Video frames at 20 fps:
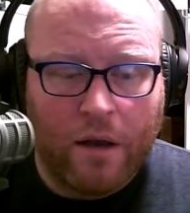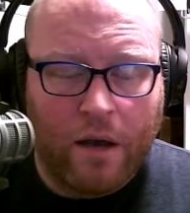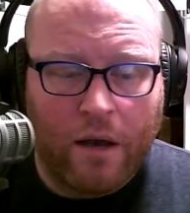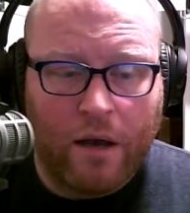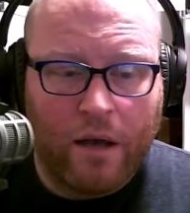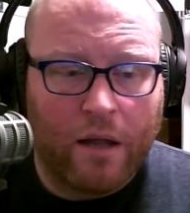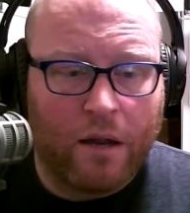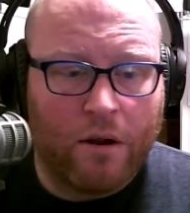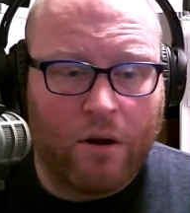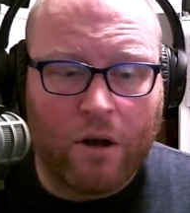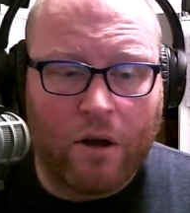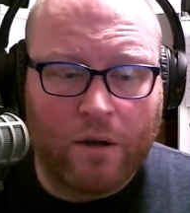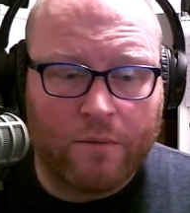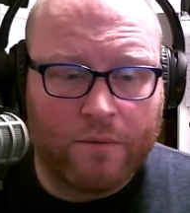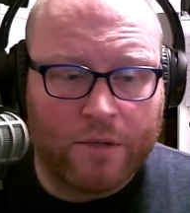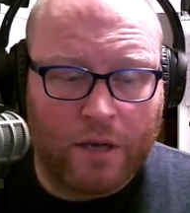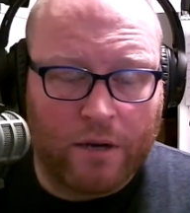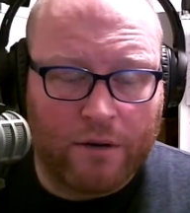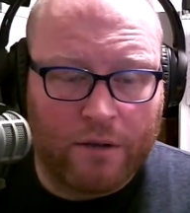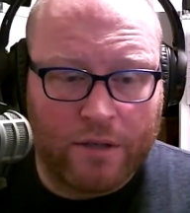It all
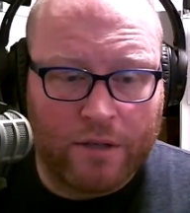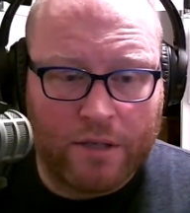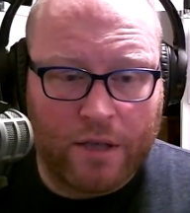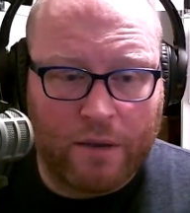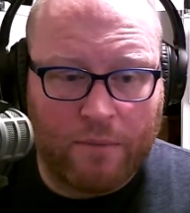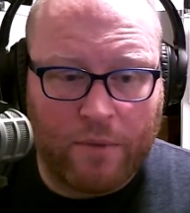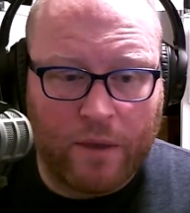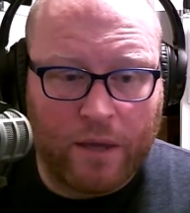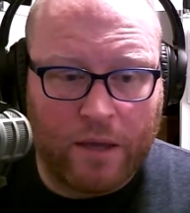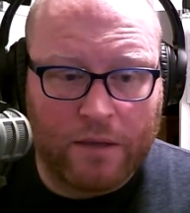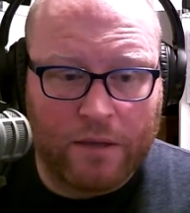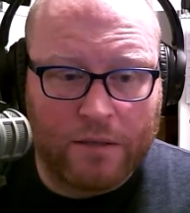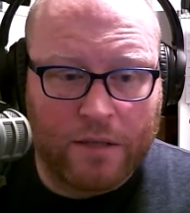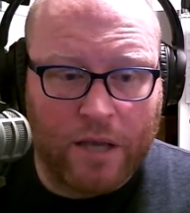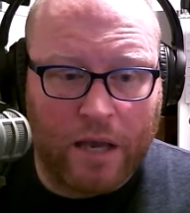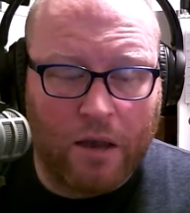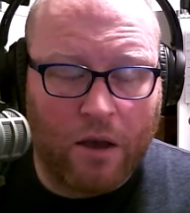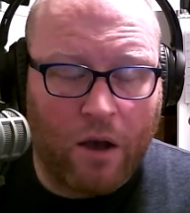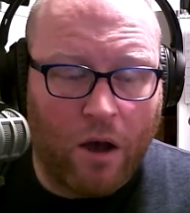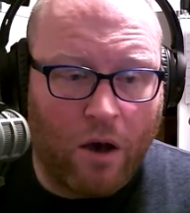comes down to the same thing. It's
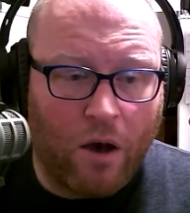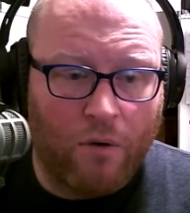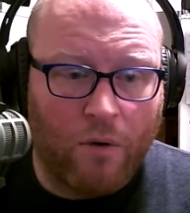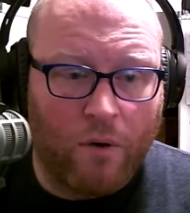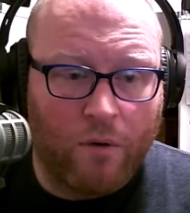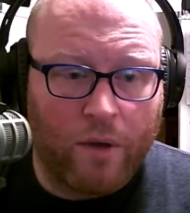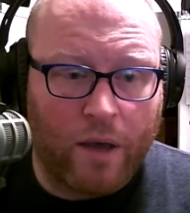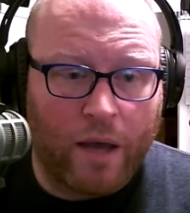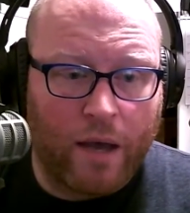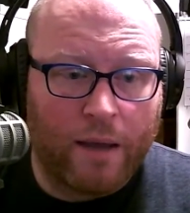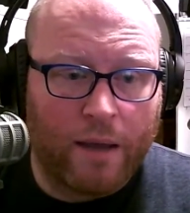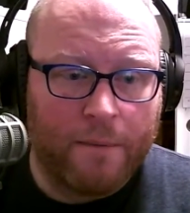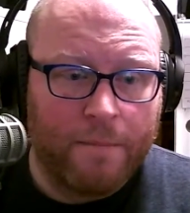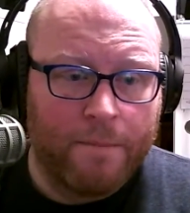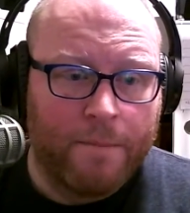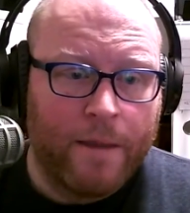like, oh, okay,